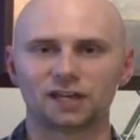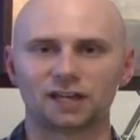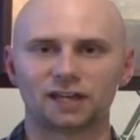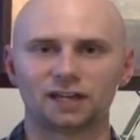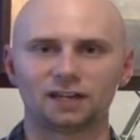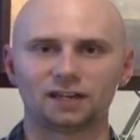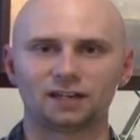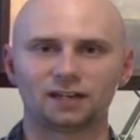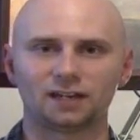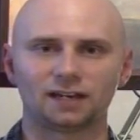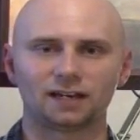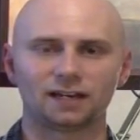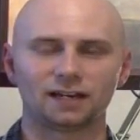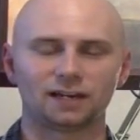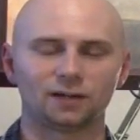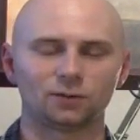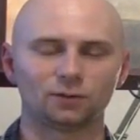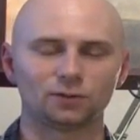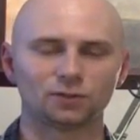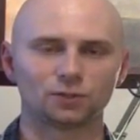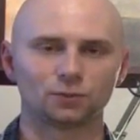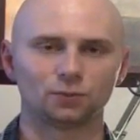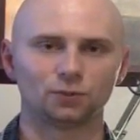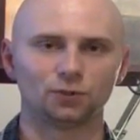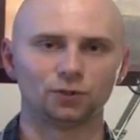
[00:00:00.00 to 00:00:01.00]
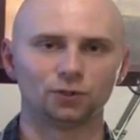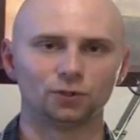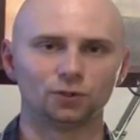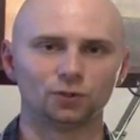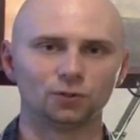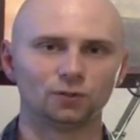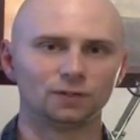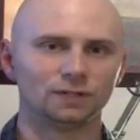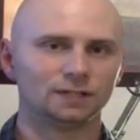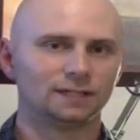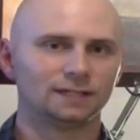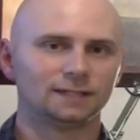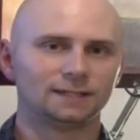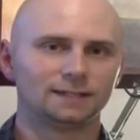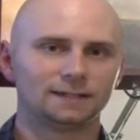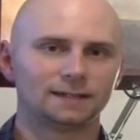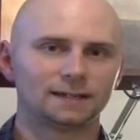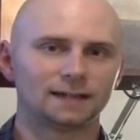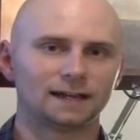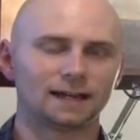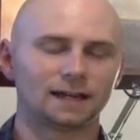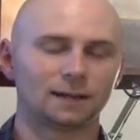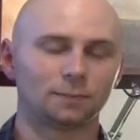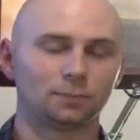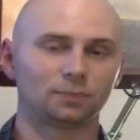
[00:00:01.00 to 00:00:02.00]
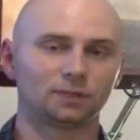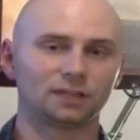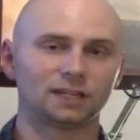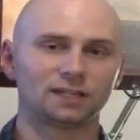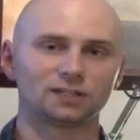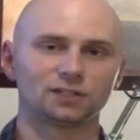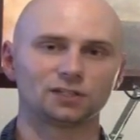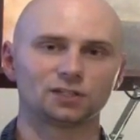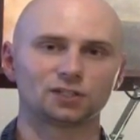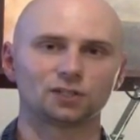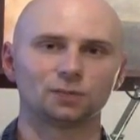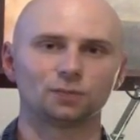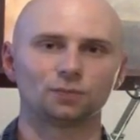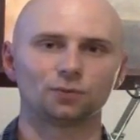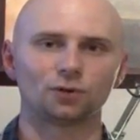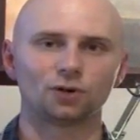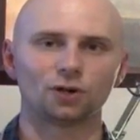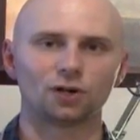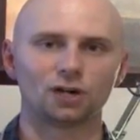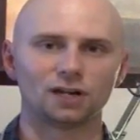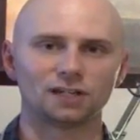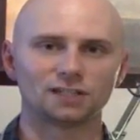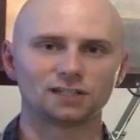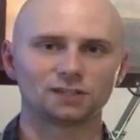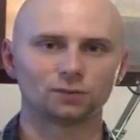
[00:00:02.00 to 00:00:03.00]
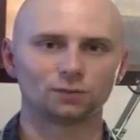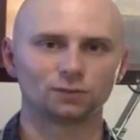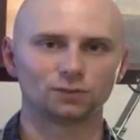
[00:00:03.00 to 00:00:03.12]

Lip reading: and it was a real pleasant surprise. It